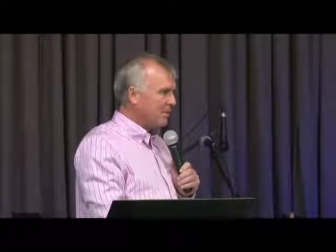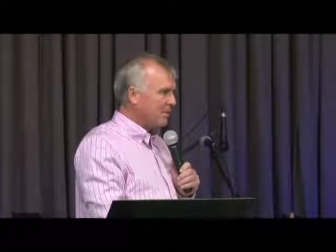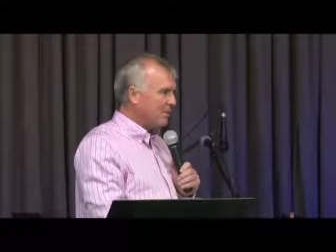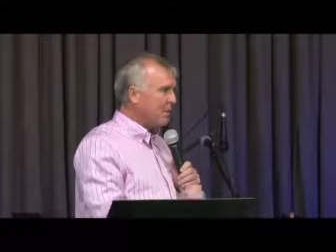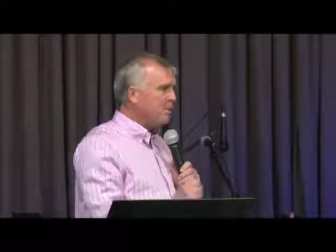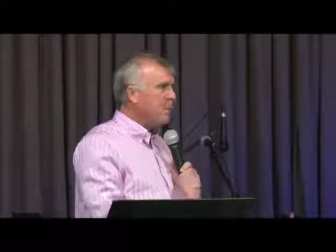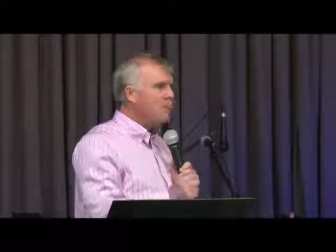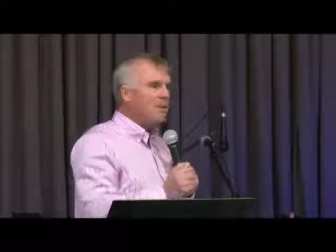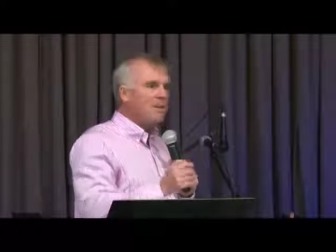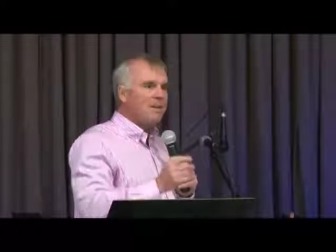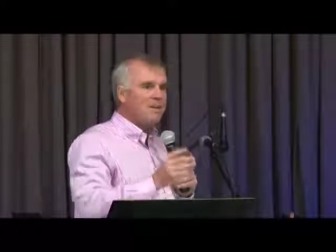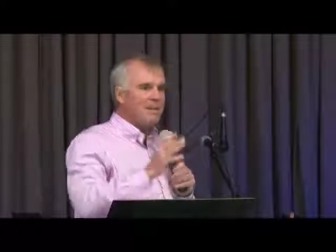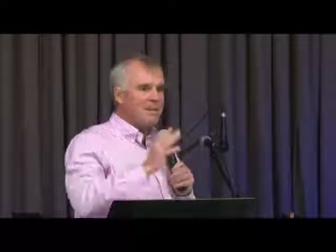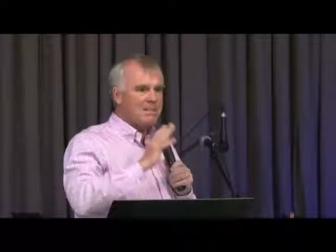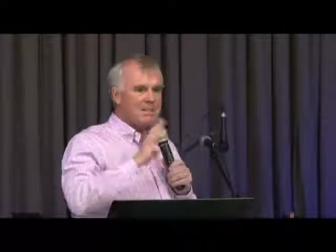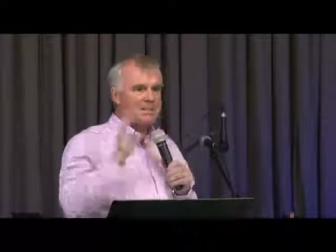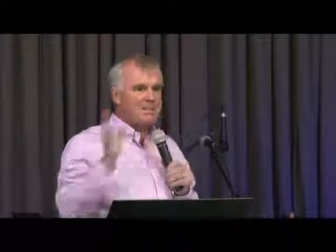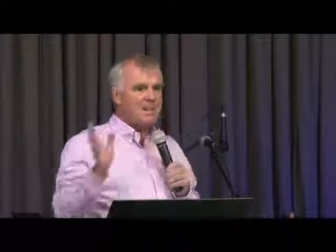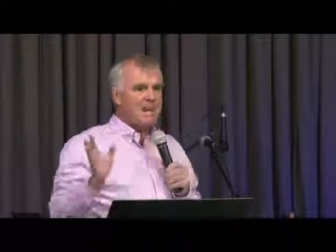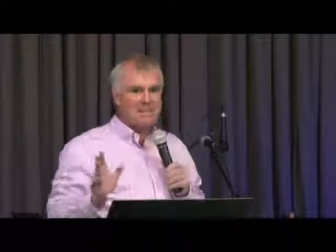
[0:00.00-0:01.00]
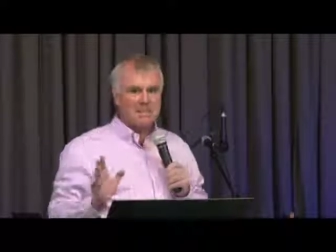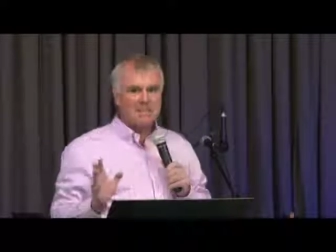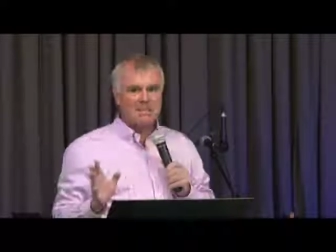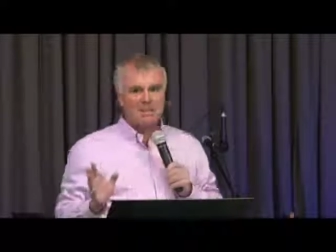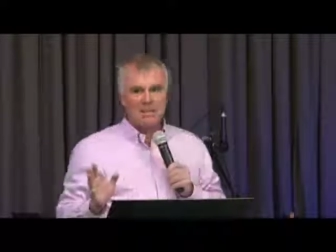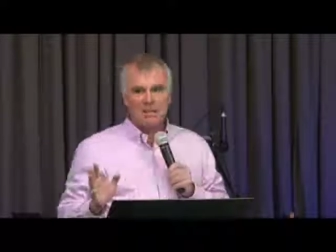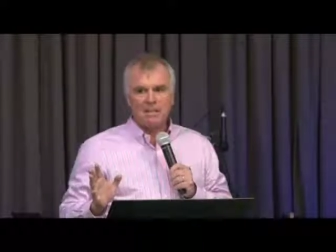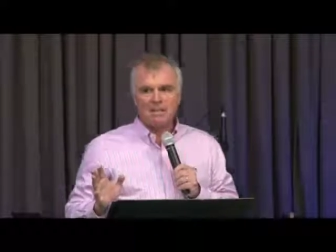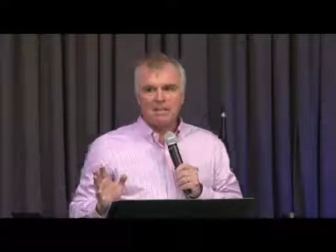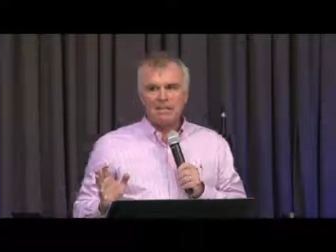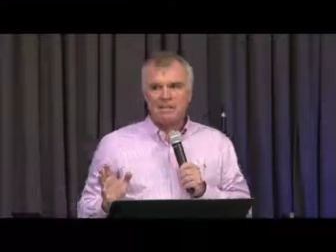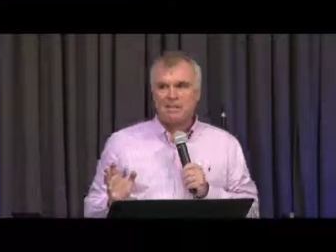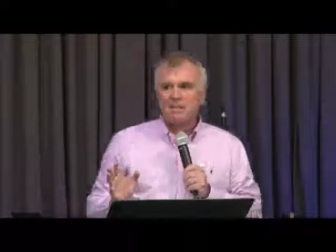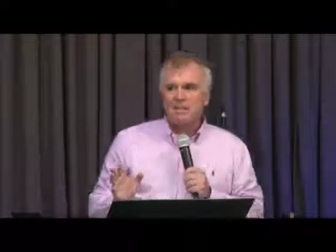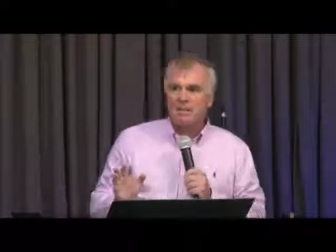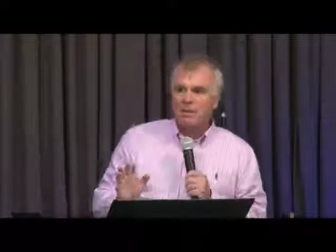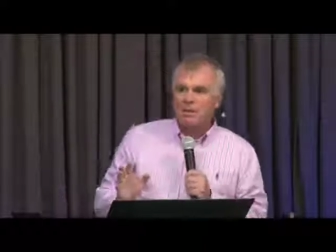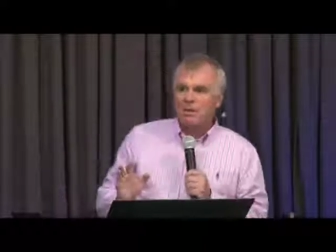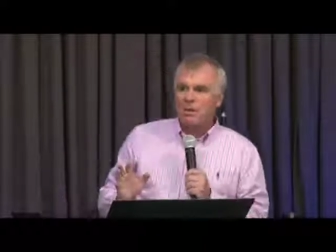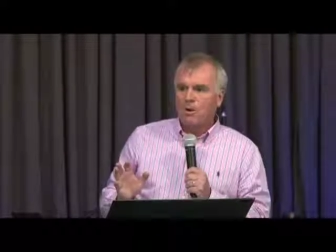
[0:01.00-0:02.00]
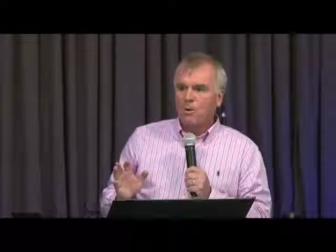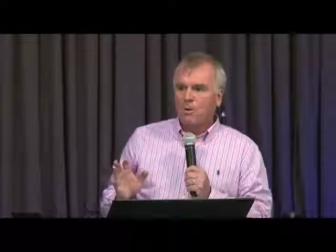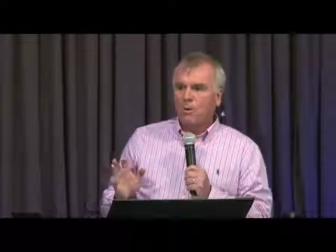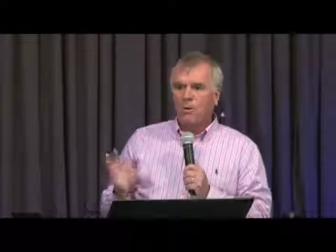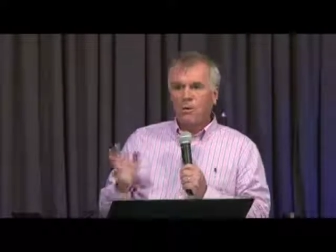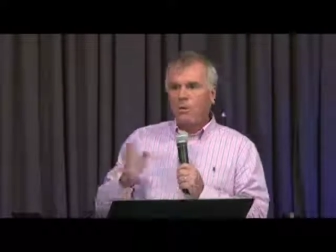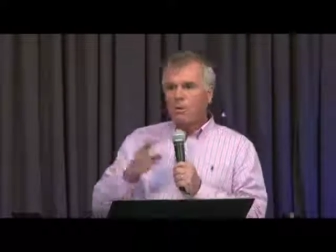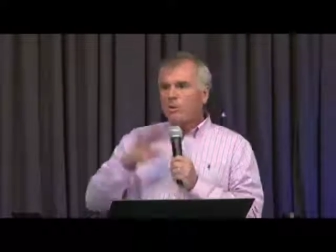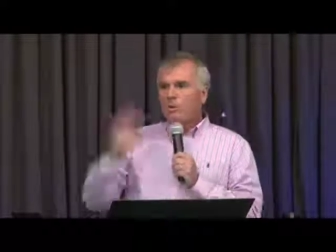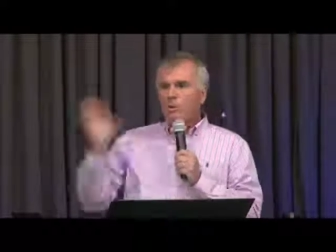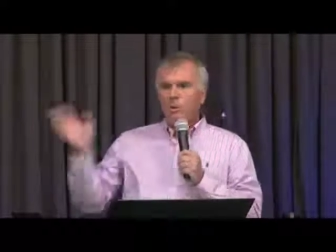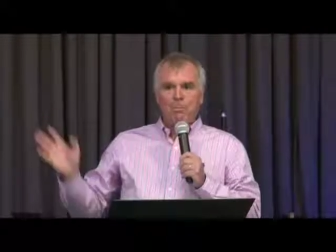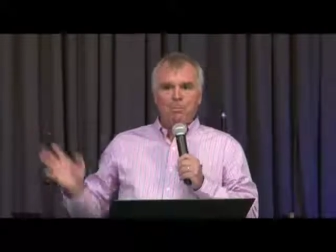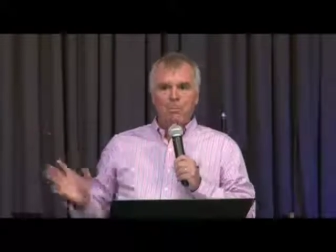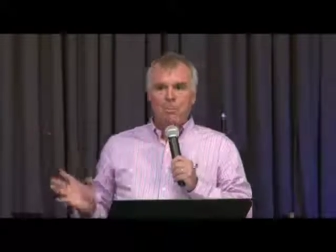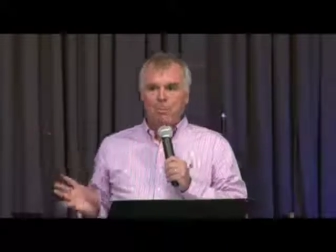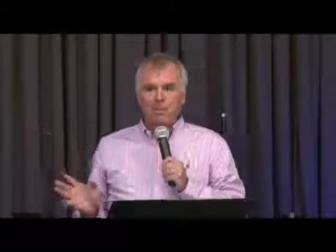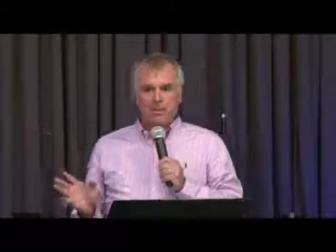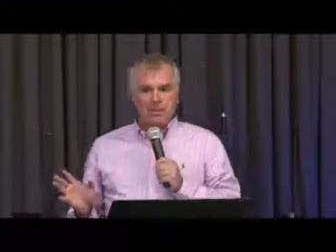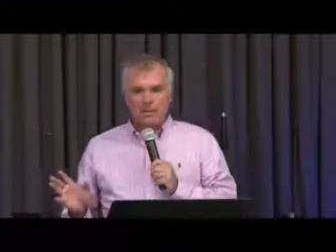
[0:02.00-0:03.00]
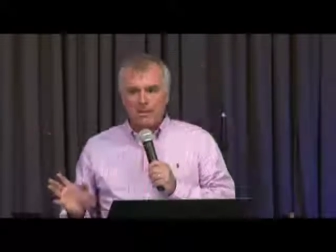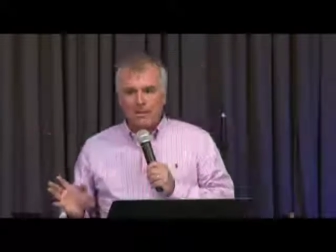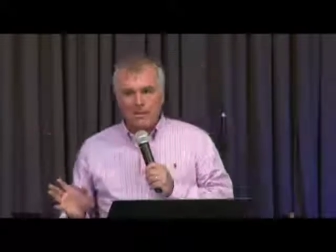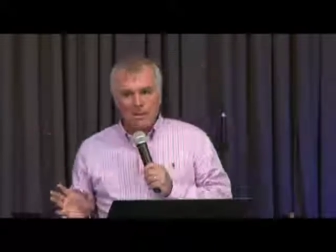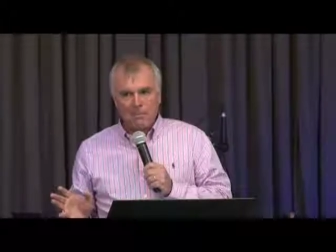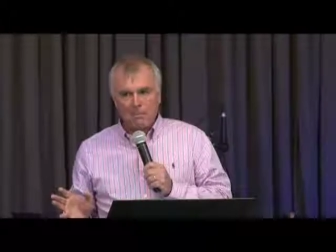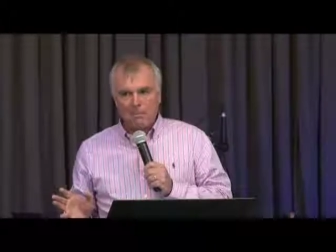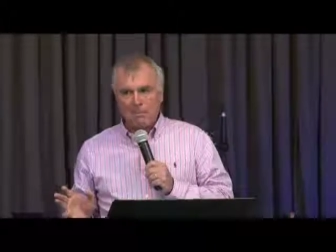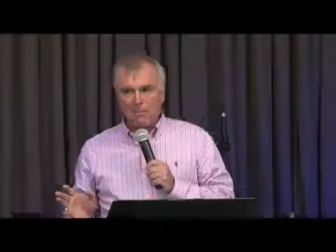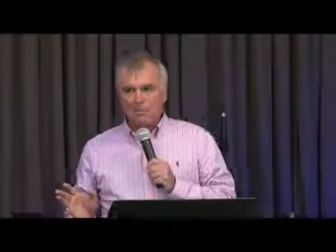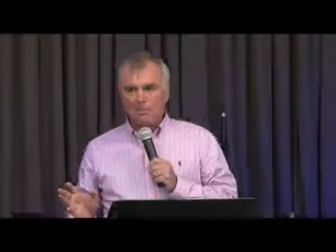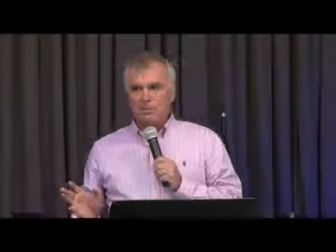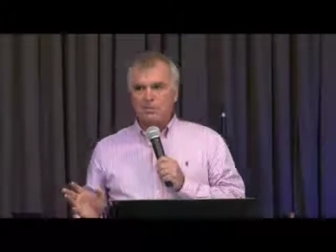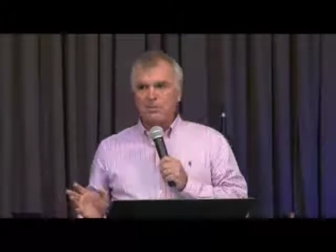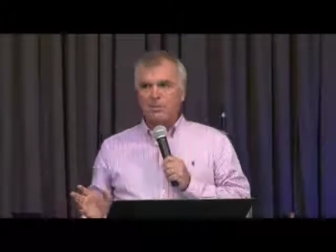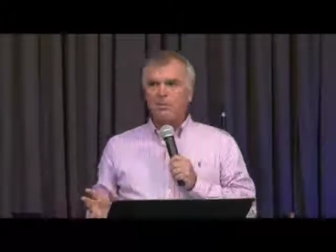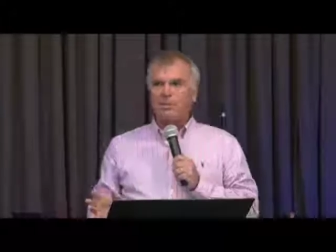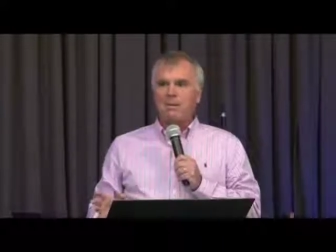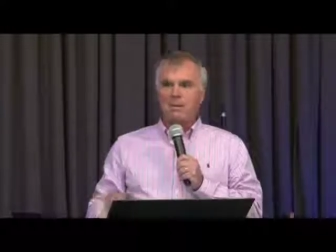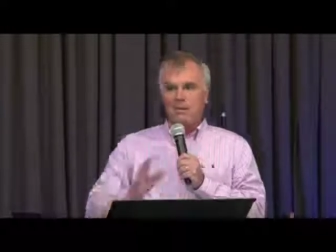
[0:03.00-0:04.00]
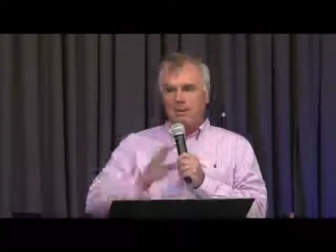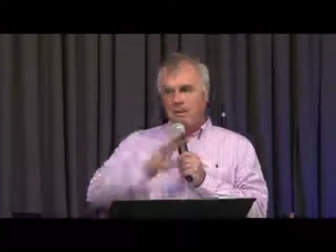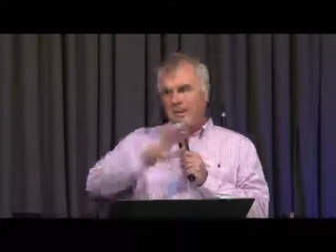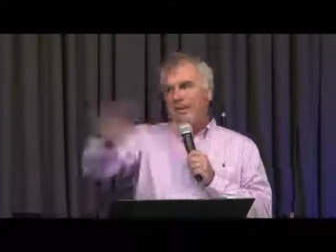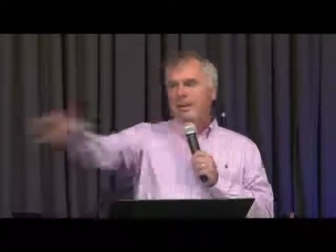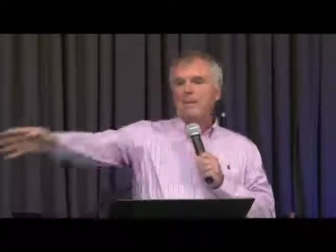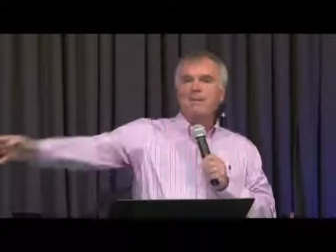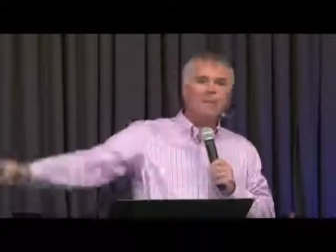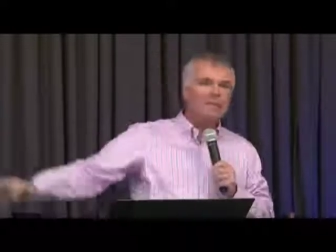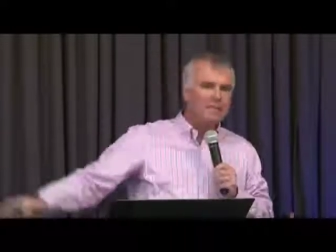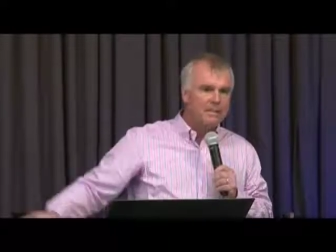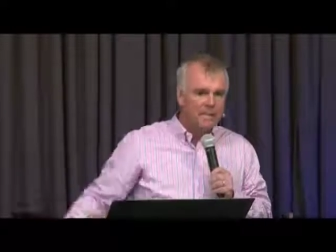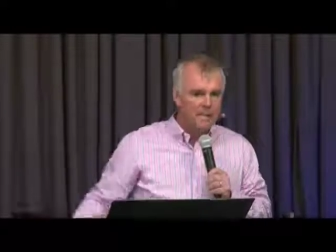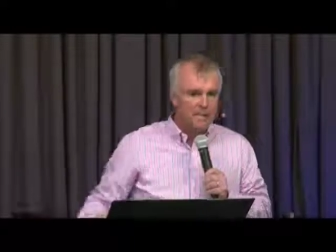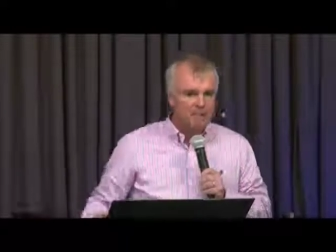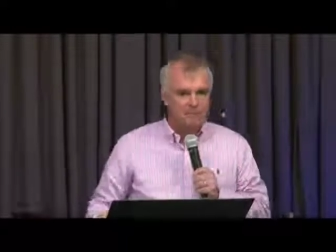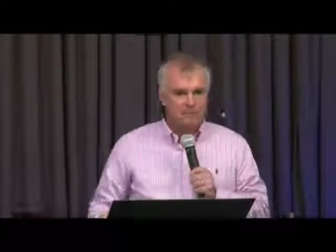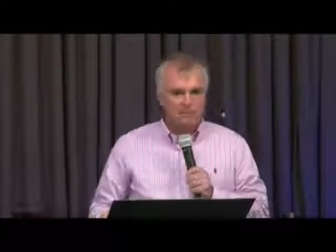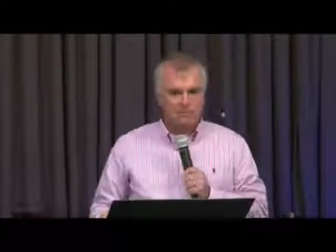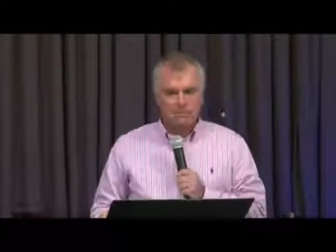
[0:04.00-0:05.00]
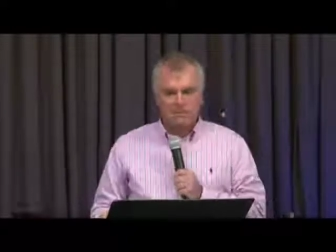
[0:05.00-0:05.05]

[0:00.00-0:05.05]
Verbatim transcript: You can assassinate all your political opponents, you can kill them